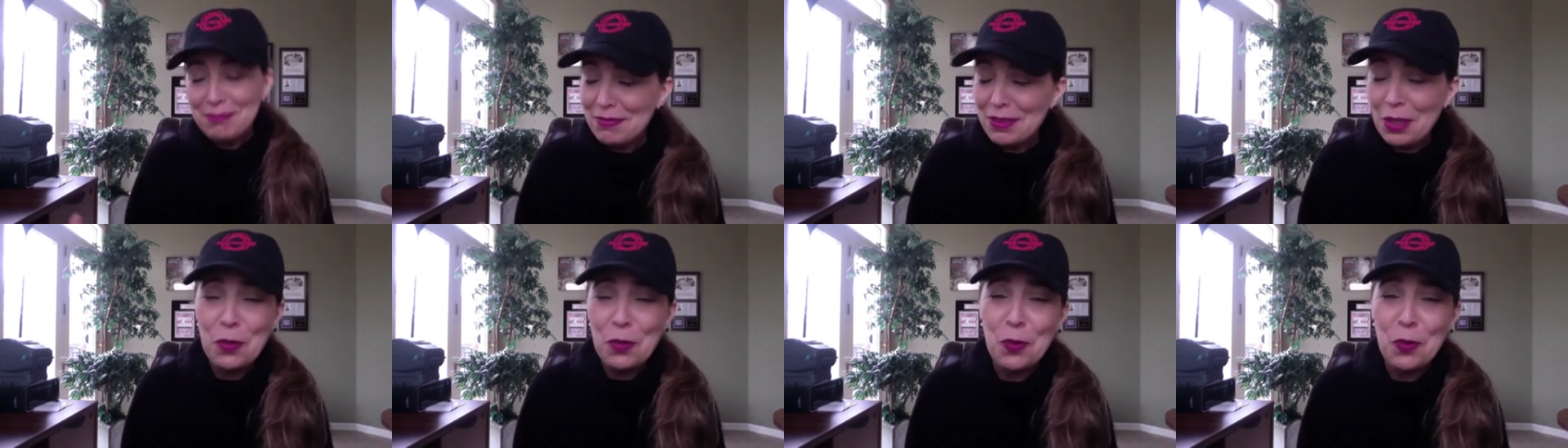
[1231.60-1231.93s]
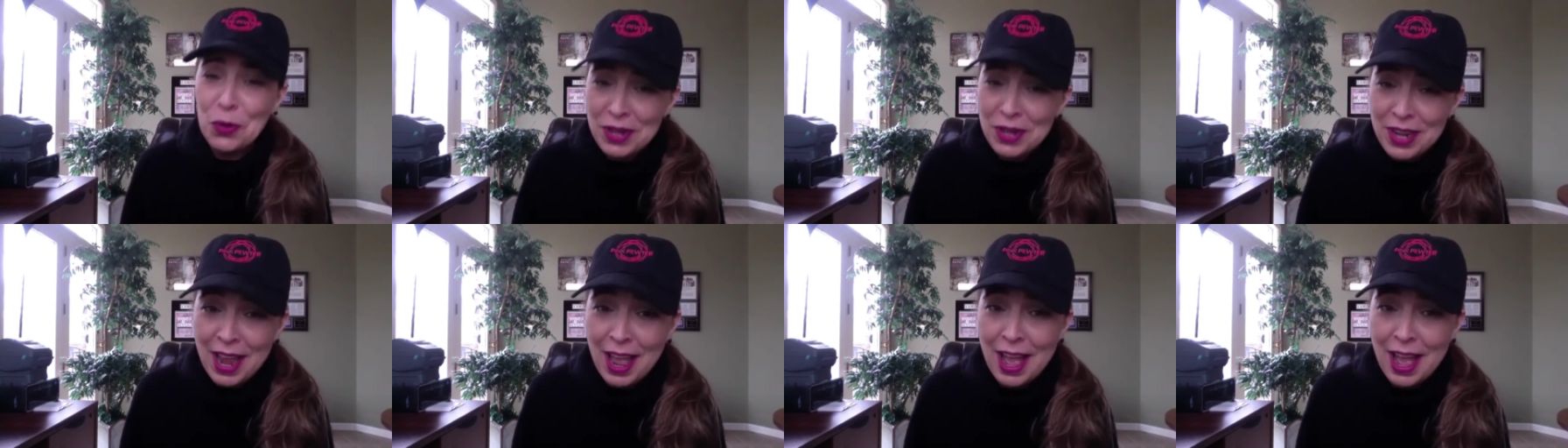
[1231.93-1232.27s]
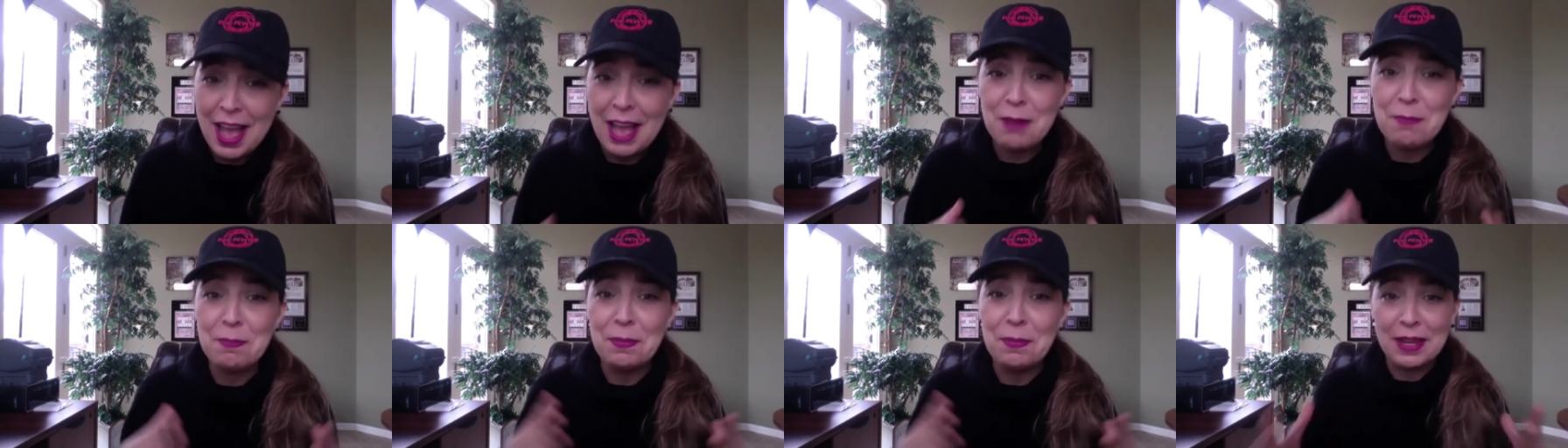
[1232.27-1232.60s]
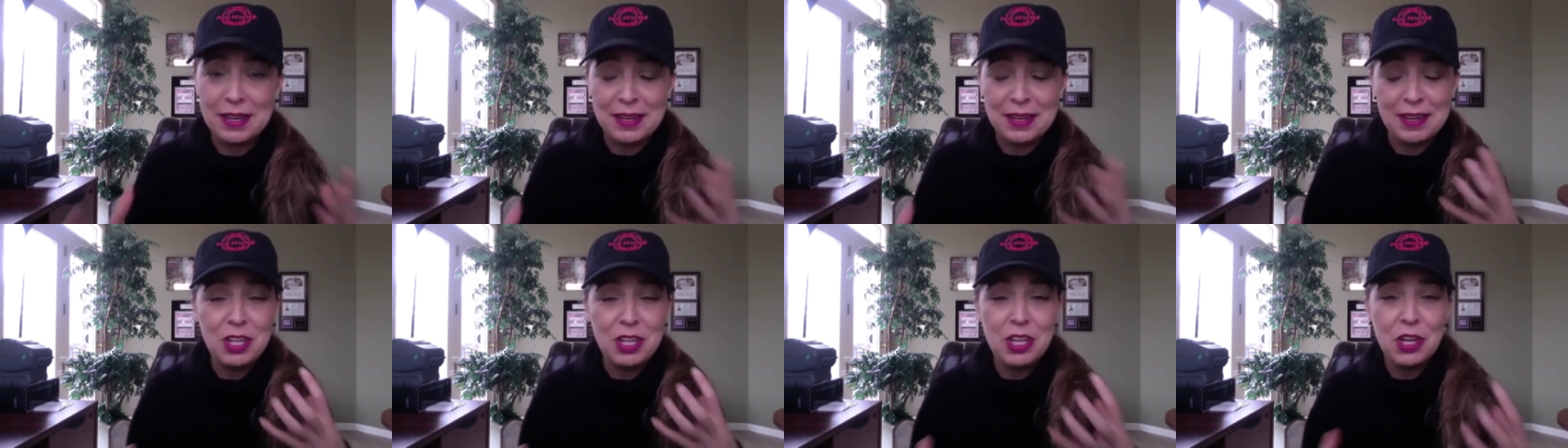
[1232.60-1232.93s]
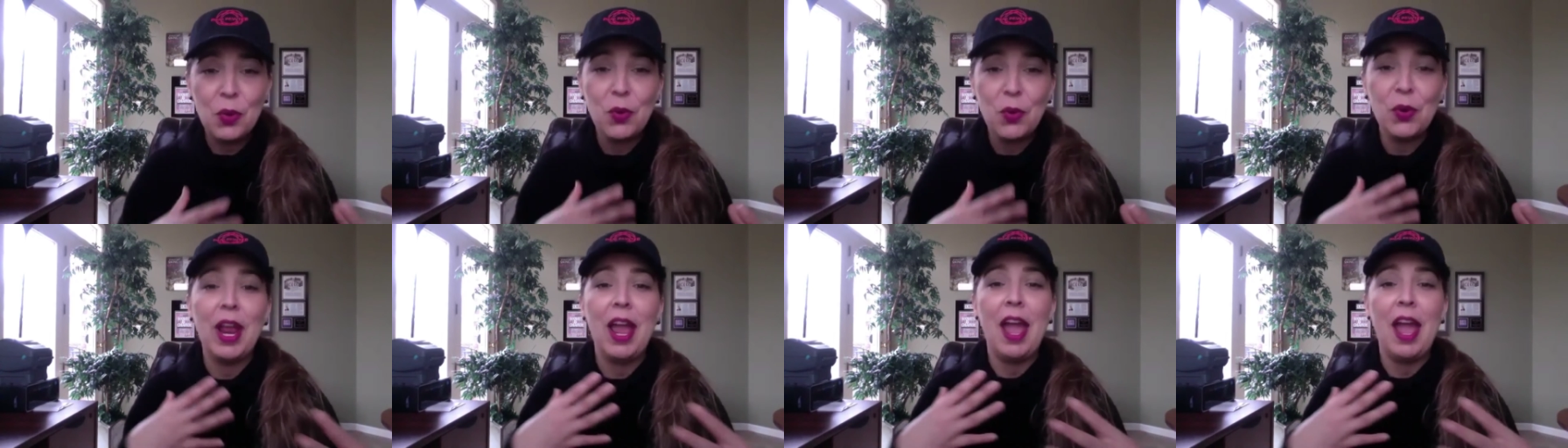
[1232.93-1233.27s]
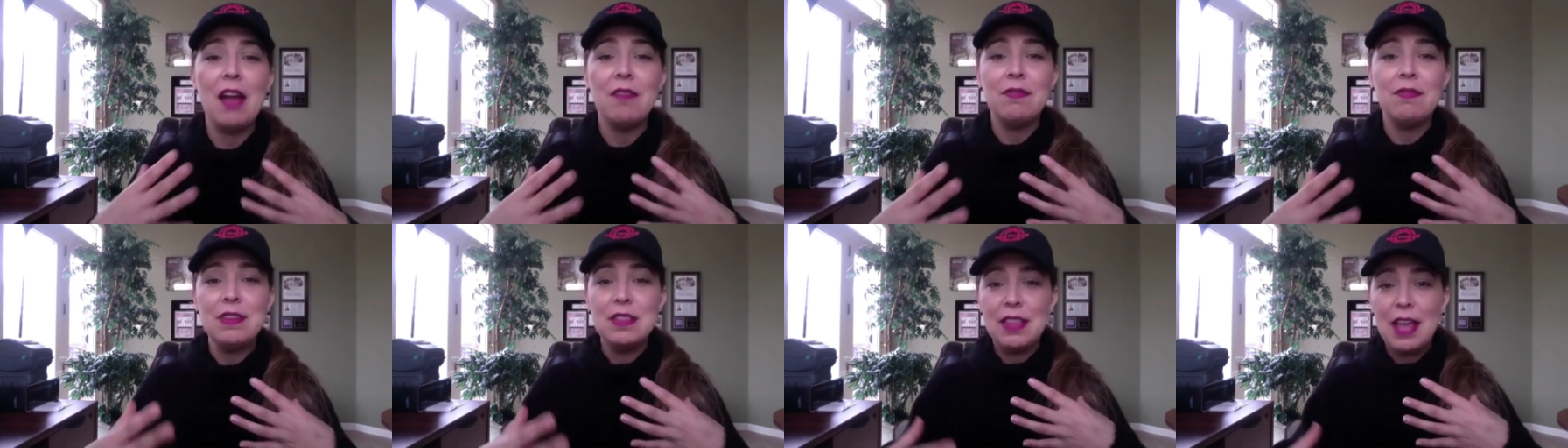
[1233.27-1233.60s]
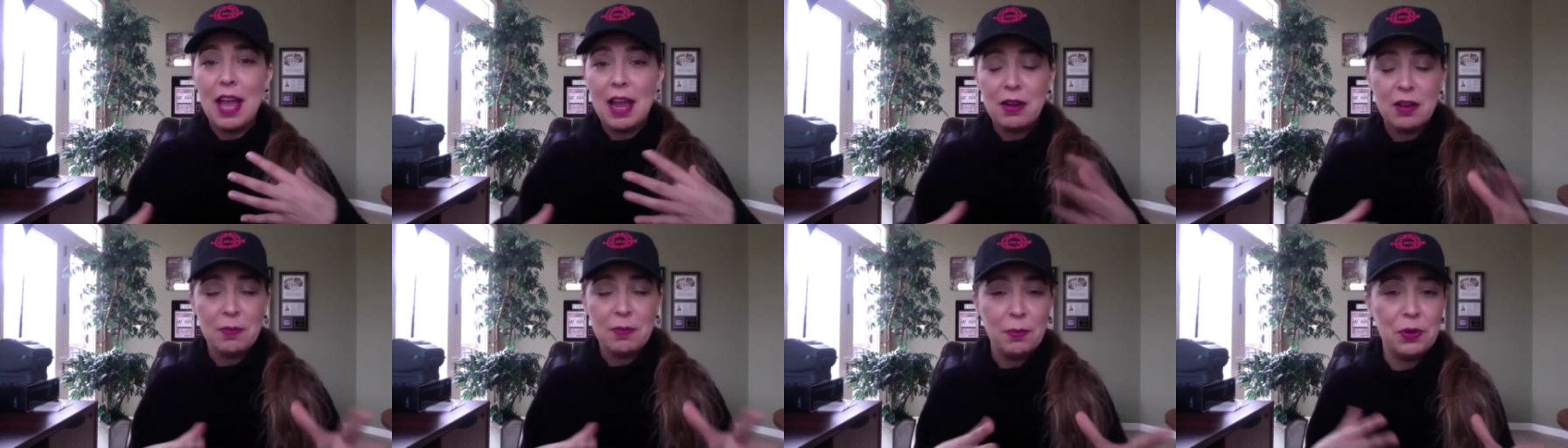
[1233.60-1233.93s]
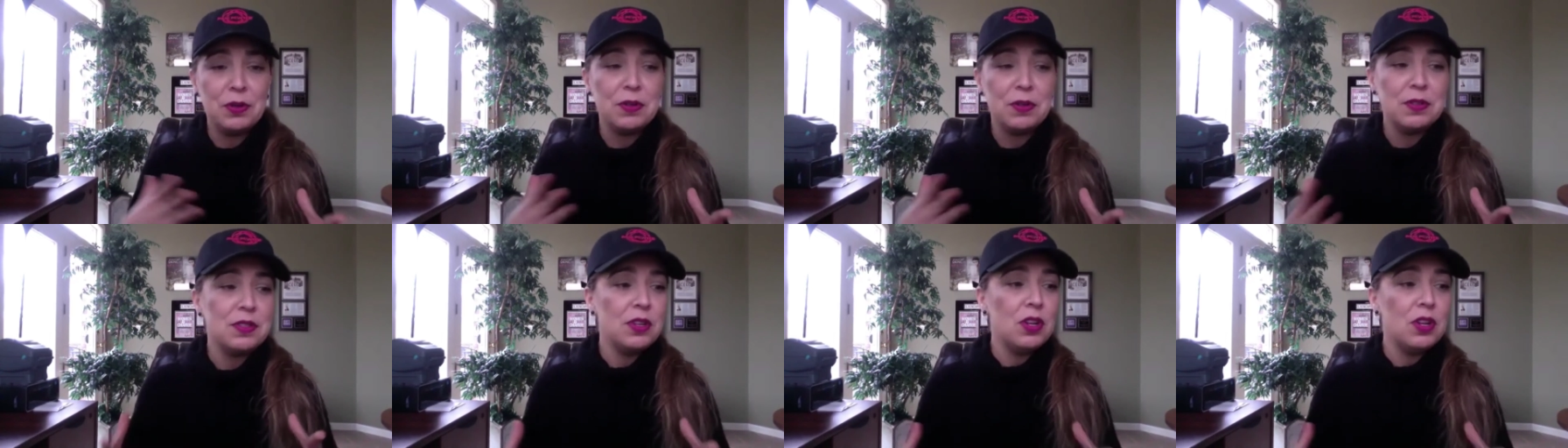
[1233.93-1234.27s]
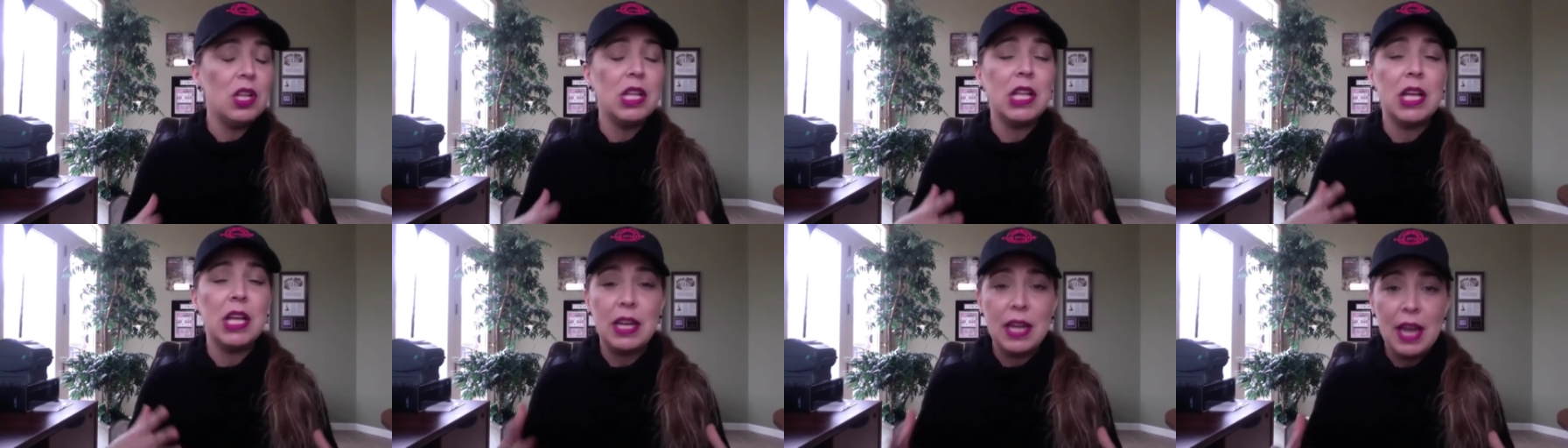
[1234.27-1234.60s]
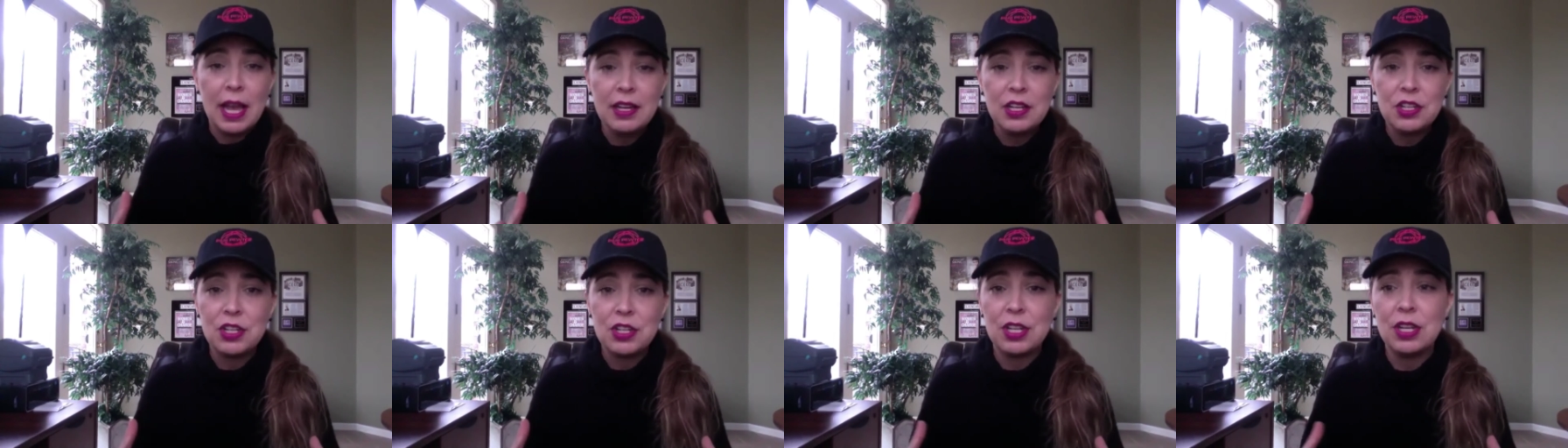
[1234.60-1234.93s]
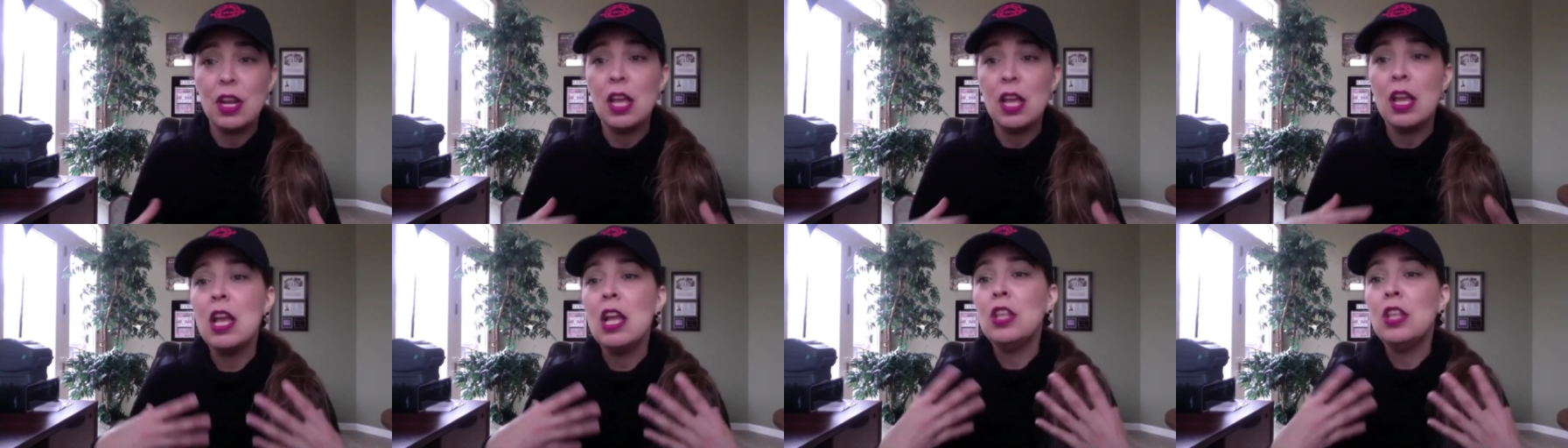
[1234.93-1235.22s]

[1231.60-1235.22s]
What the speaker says: we're not. But, we're having that personal connection